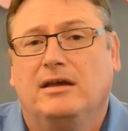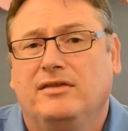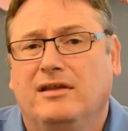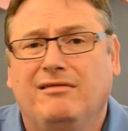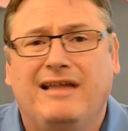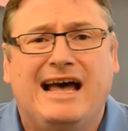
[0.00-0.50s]

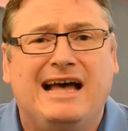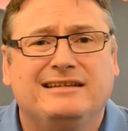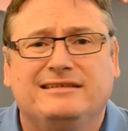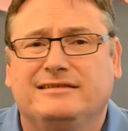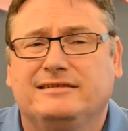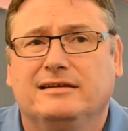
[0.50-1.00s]
The
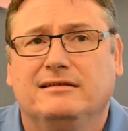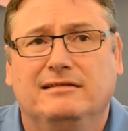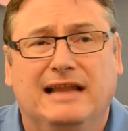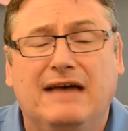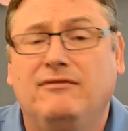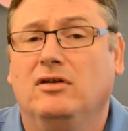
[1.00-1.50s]
last
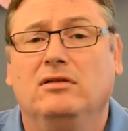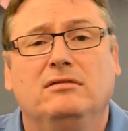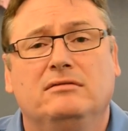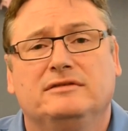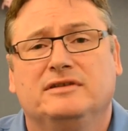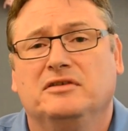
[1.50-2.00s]

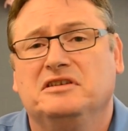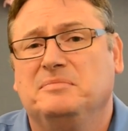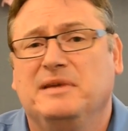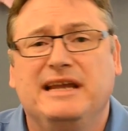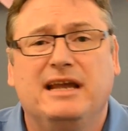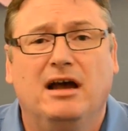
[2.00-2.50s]
level, so to
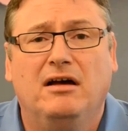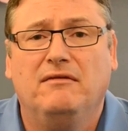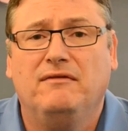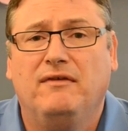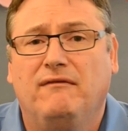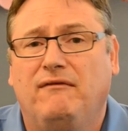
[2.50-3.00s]
speak, of
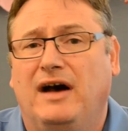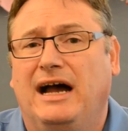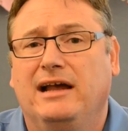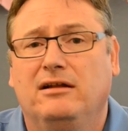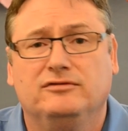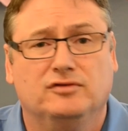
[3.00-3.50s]

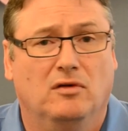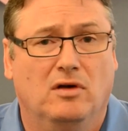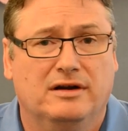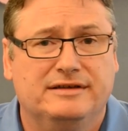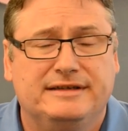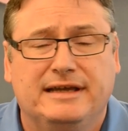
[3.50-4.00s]
file
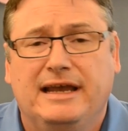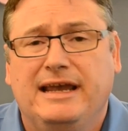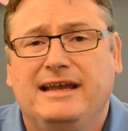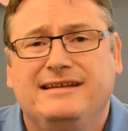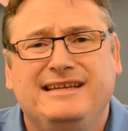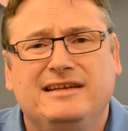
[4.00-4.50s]
drawers
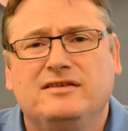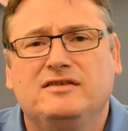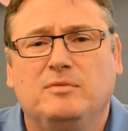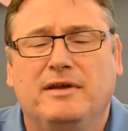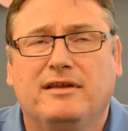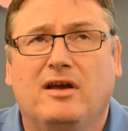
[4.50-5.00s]
deals
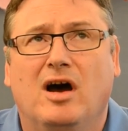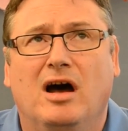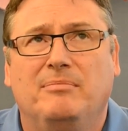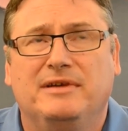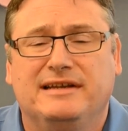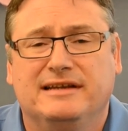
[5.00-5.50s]
with
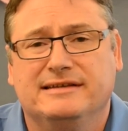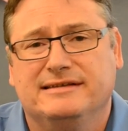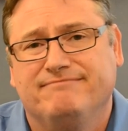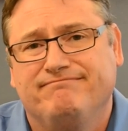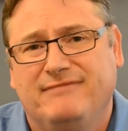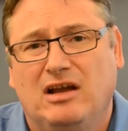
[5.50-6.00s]
competence.
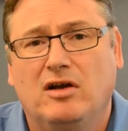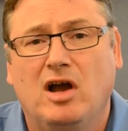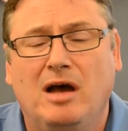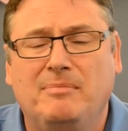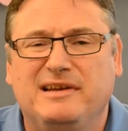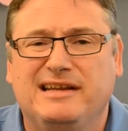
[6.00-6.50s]
Now,
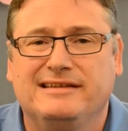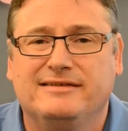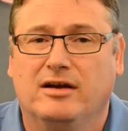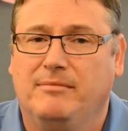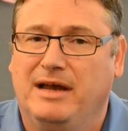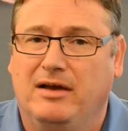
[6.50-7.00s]
competence
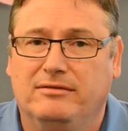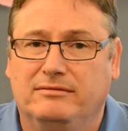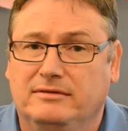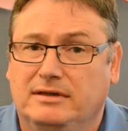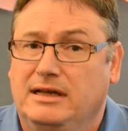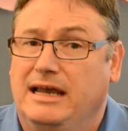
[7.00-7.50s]
are about
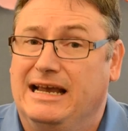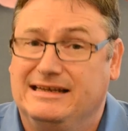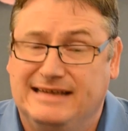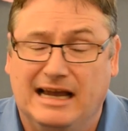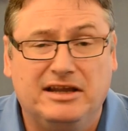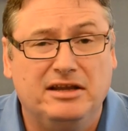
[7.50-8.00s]

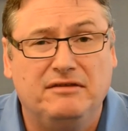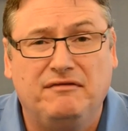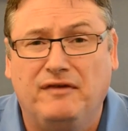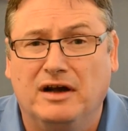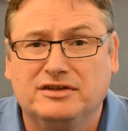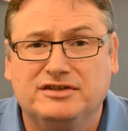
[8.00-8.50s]
executive
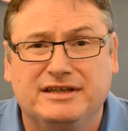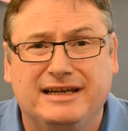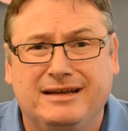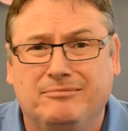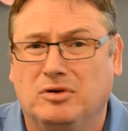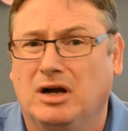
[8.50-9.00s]

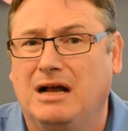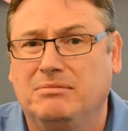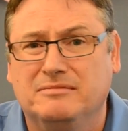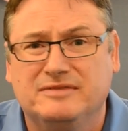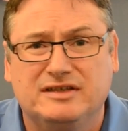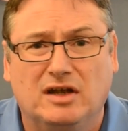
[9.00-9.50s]
functioning,
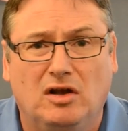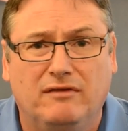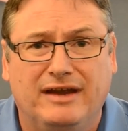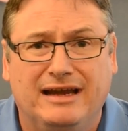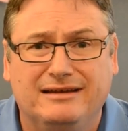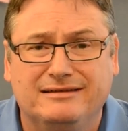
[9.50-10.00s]
problem
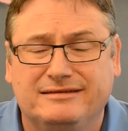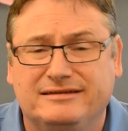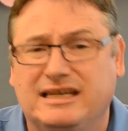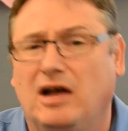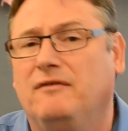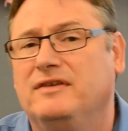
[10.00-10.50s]
solving,
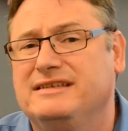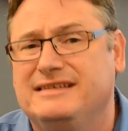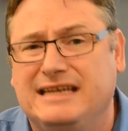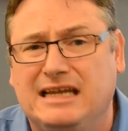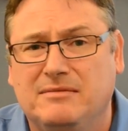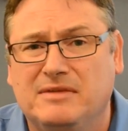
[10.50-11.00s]
self
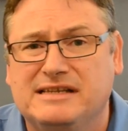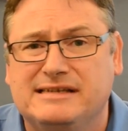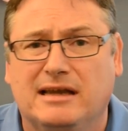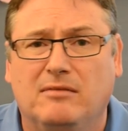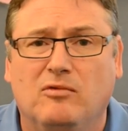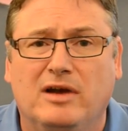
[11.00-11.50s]
esteem in
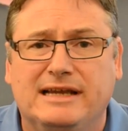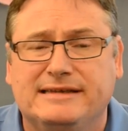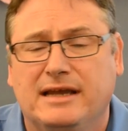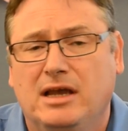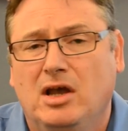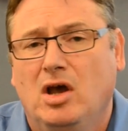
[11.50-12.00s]
some ways.
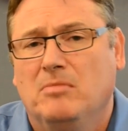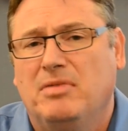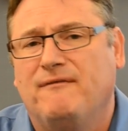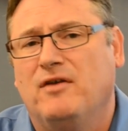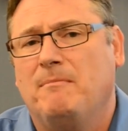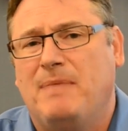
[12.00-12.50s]

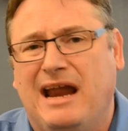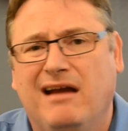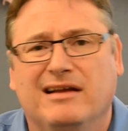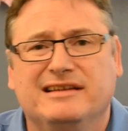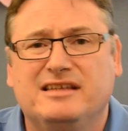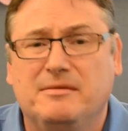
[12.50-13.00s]
But for
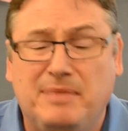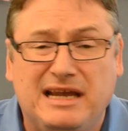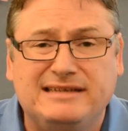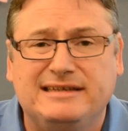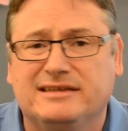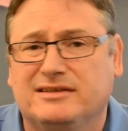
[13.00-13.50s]
parents, the
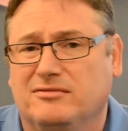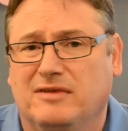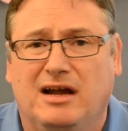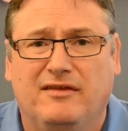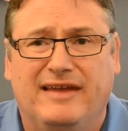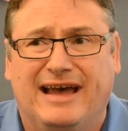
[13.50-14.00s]
basics
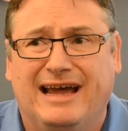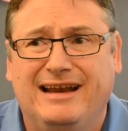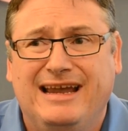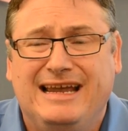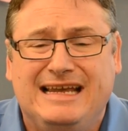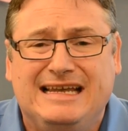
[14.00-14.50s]
around that
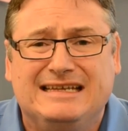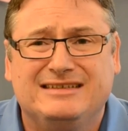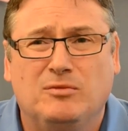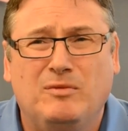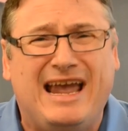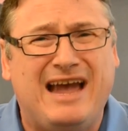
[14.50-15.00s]
is
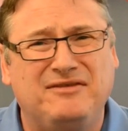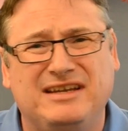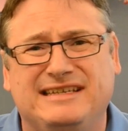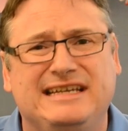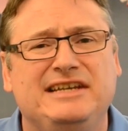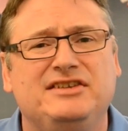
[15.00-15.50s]
we have to
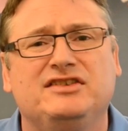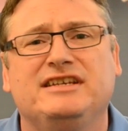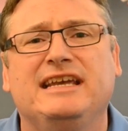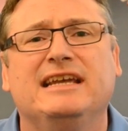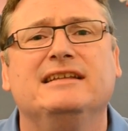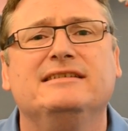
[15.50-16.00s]
teach
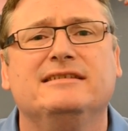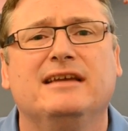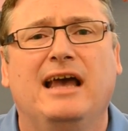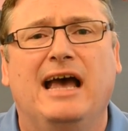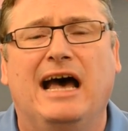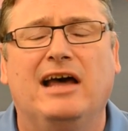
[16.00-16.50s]
kids
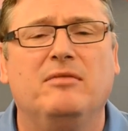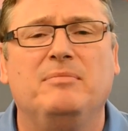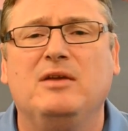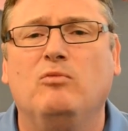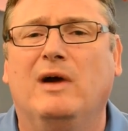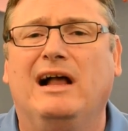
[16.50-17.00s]
how to
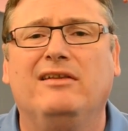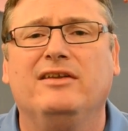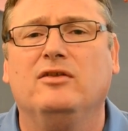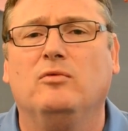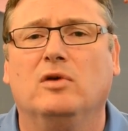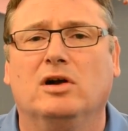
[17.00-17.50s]
be well
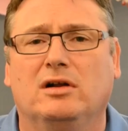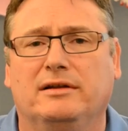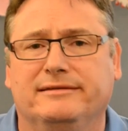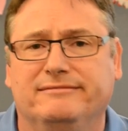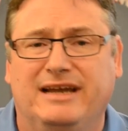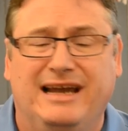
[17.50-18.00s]
in the
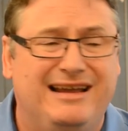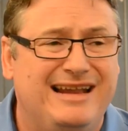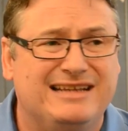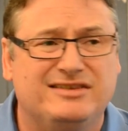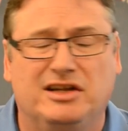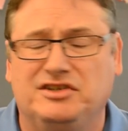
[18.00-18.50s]
world. And
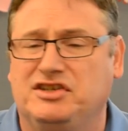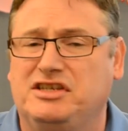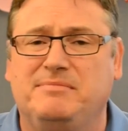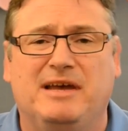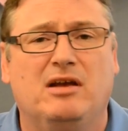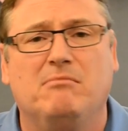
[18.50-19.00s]
that's not just
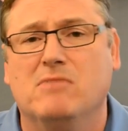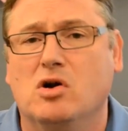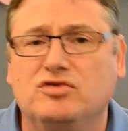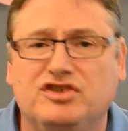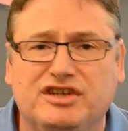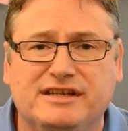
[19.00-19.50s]
about
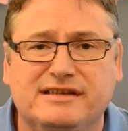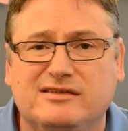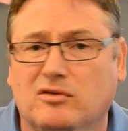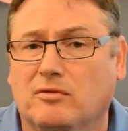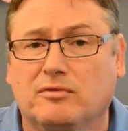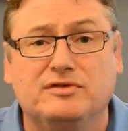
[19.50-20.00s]
emotions
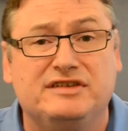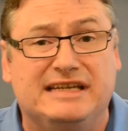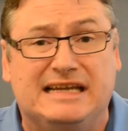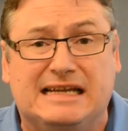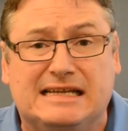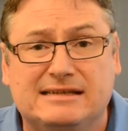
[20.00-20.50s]
or
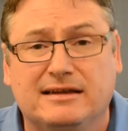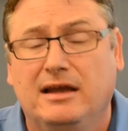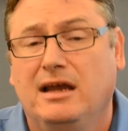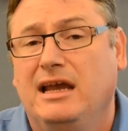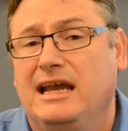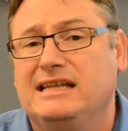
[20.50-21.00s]
routines,
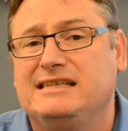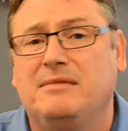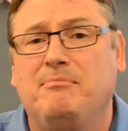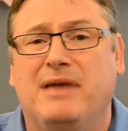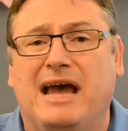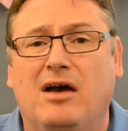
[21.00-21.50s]
it's
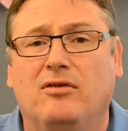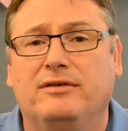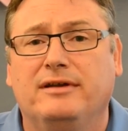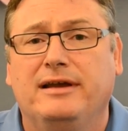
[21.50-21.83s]
about